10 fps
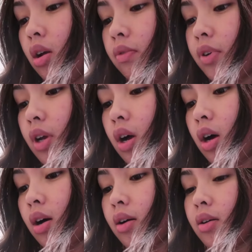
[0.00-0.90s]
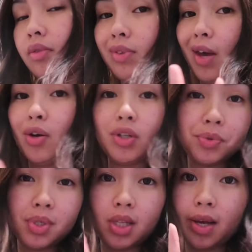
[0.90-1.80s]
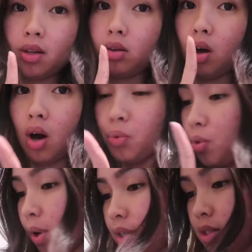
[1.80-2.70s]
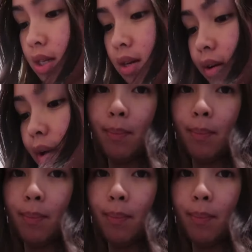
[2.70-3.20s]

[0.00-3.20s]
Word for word: for y'all i know this was like long requested